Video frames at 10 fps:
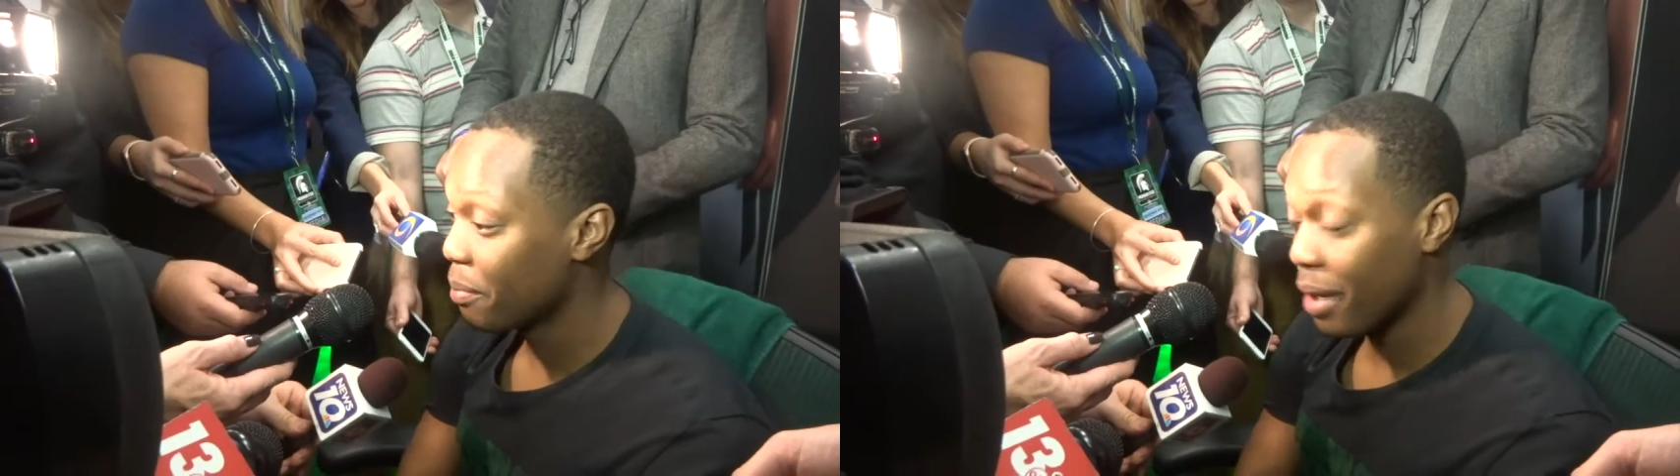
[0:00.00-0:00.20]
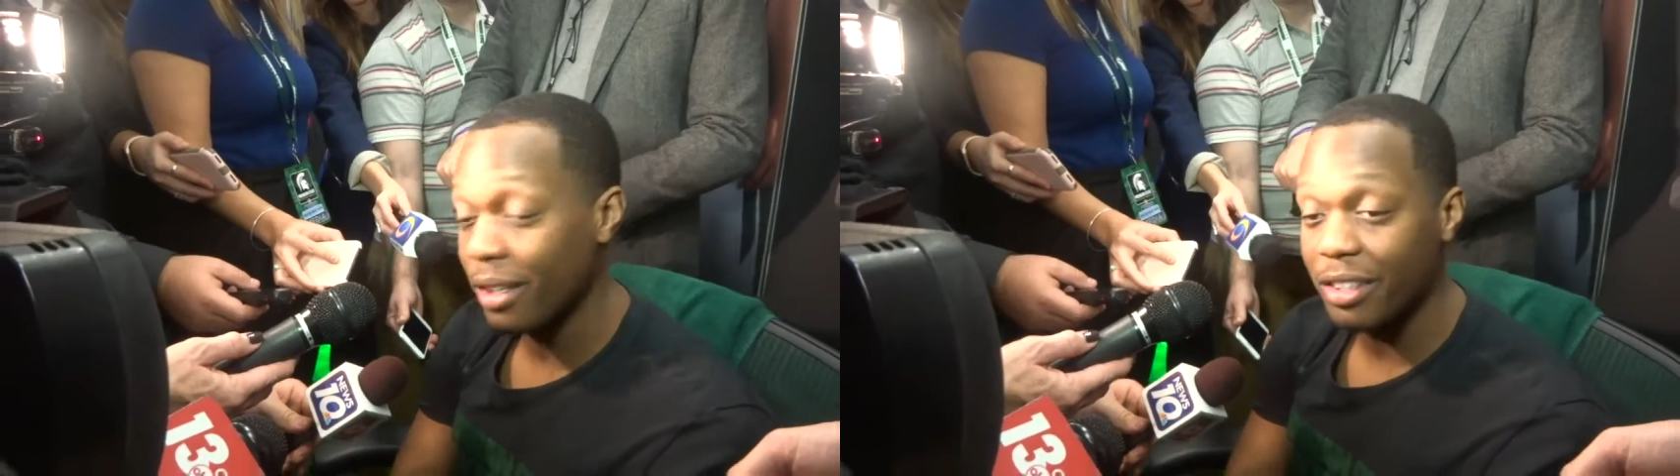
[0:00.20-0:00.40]

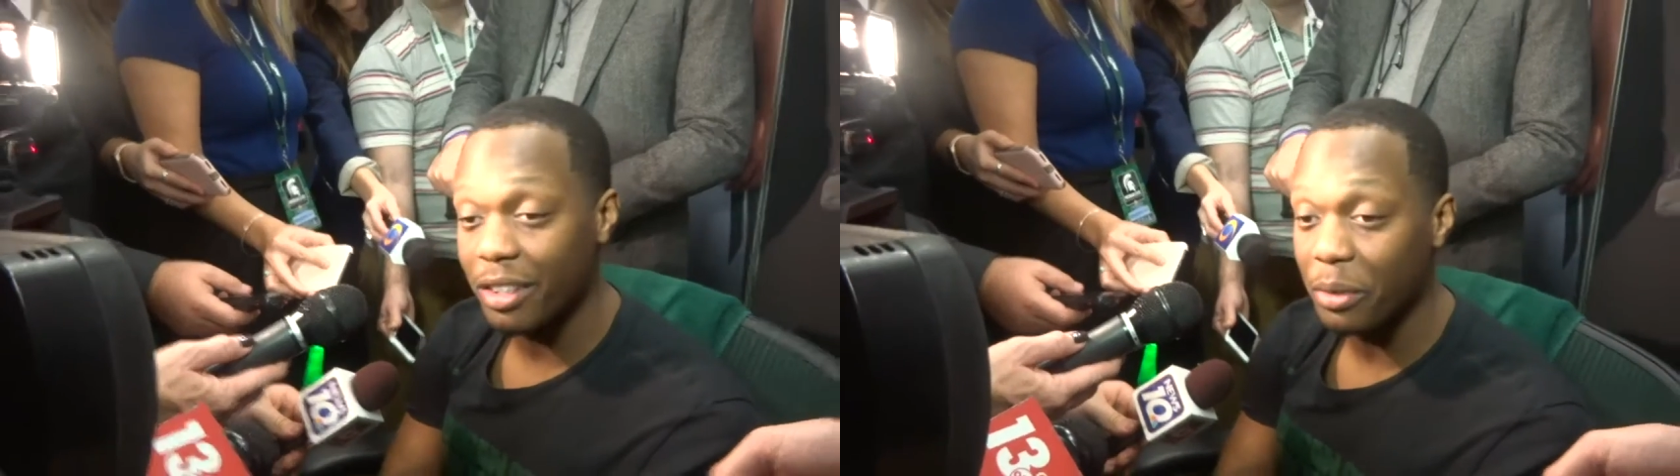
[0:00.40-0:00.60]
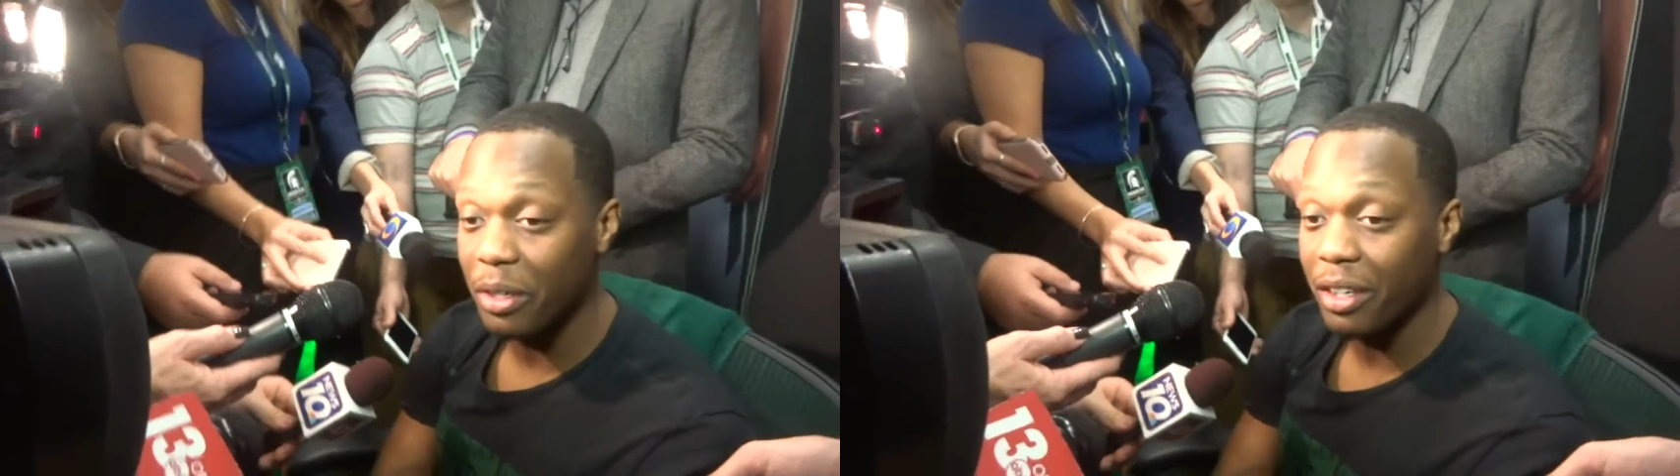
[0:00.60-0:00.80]
Probably
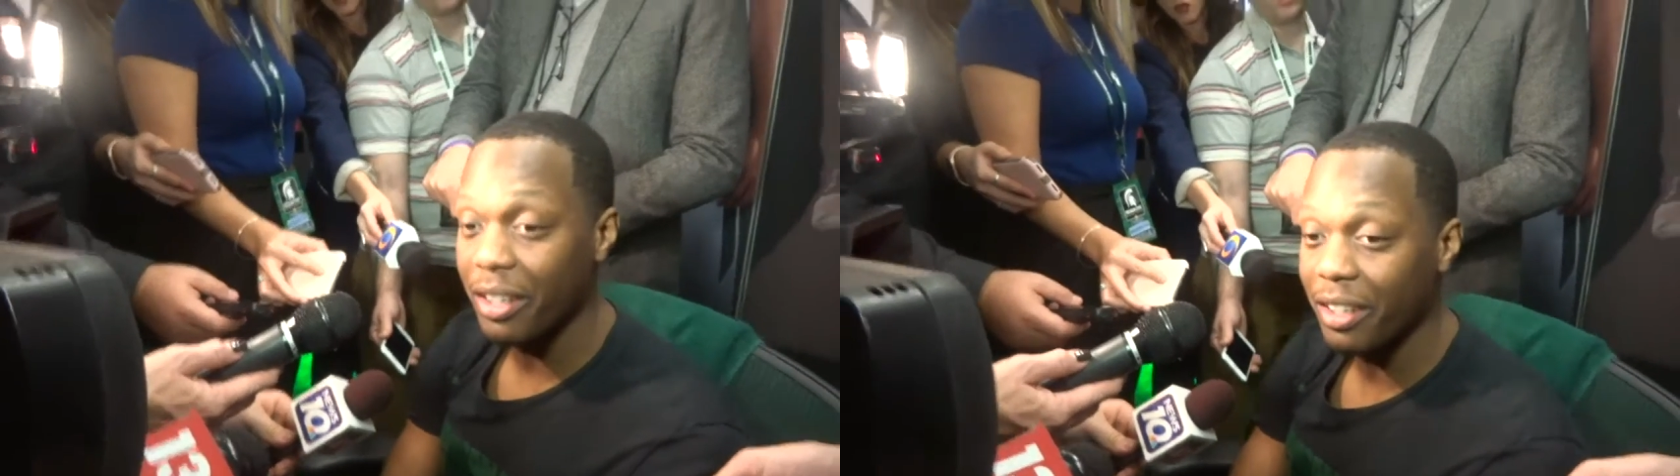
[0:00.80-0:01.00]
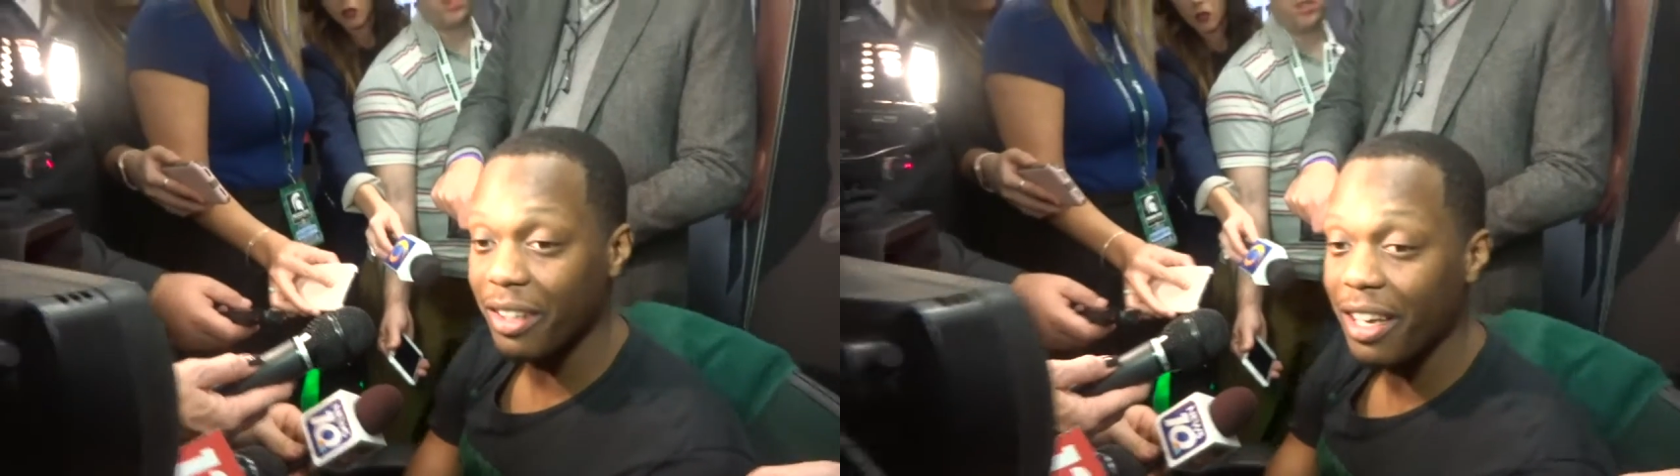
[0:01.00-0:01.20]
should have won
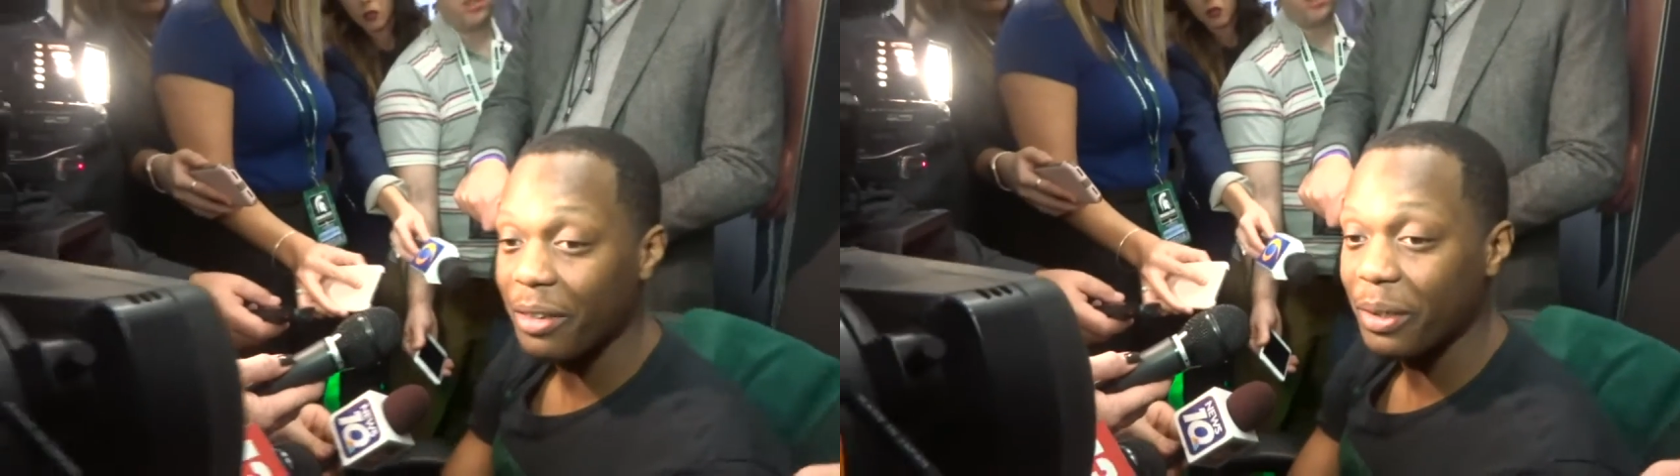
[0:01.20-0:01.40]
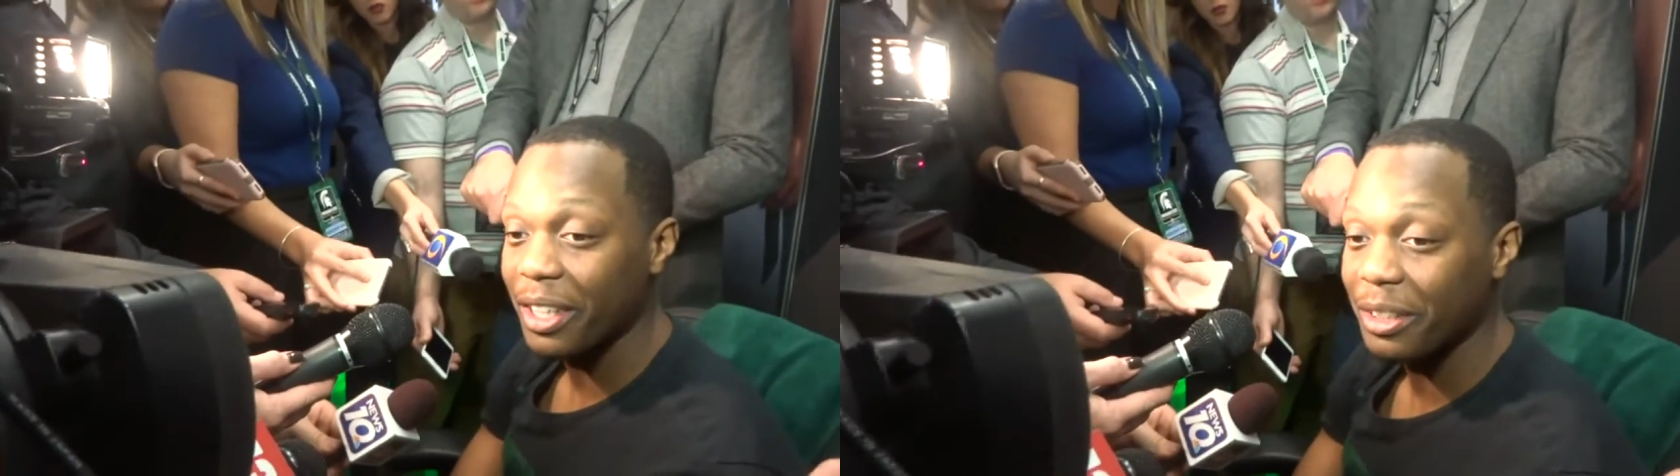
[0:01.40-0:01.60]
it in a
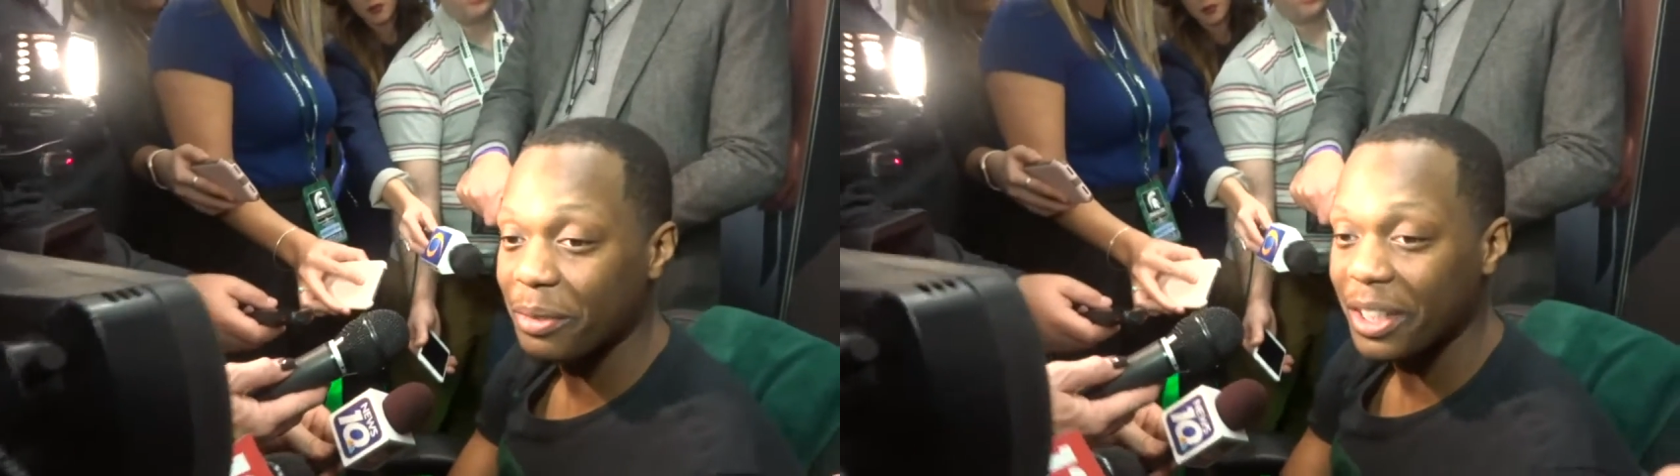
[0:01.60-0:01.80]
lot of ways.